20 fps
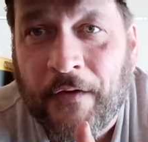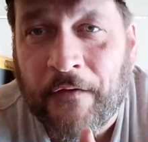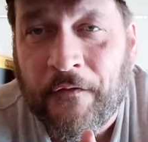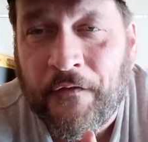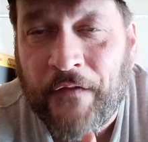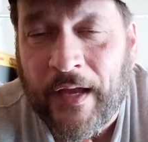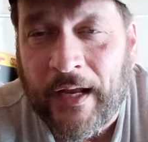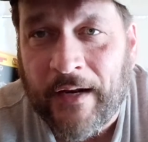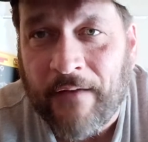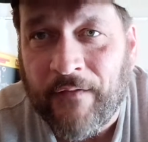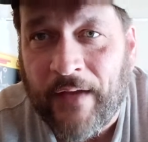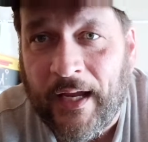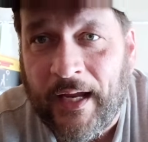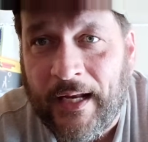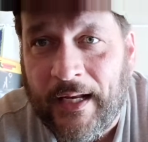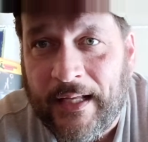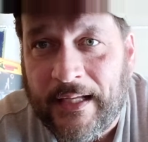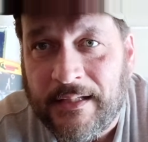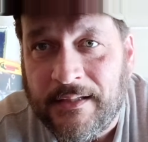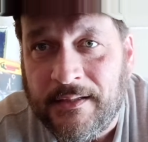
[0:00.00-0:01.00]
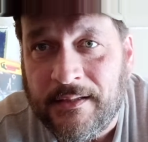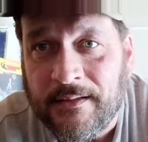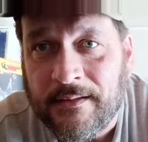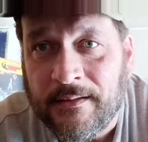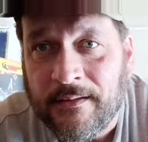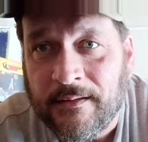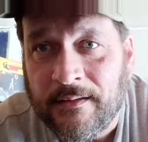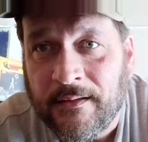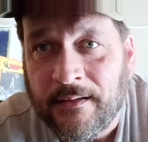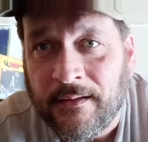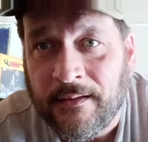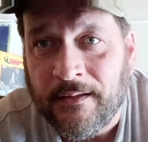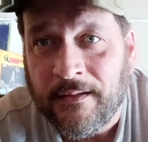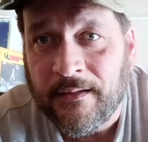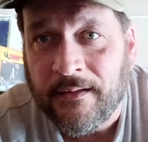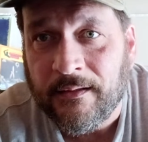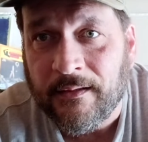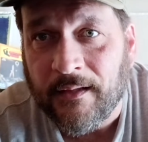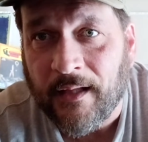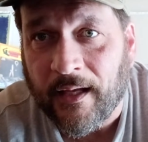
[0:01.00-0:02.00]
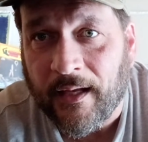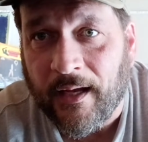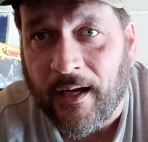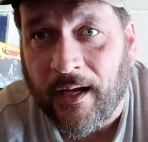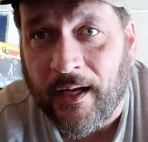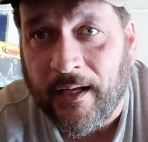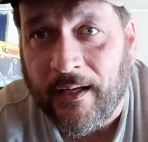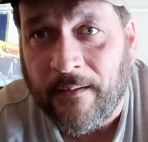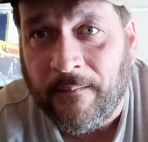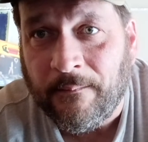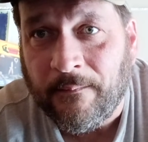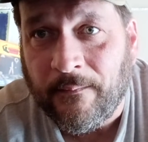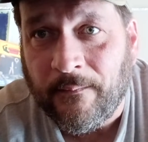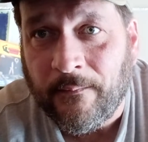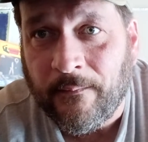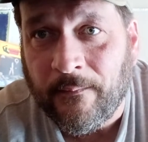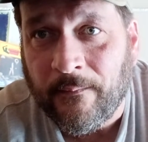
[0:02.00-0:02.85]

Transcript: you're a fan of 80s, like I am,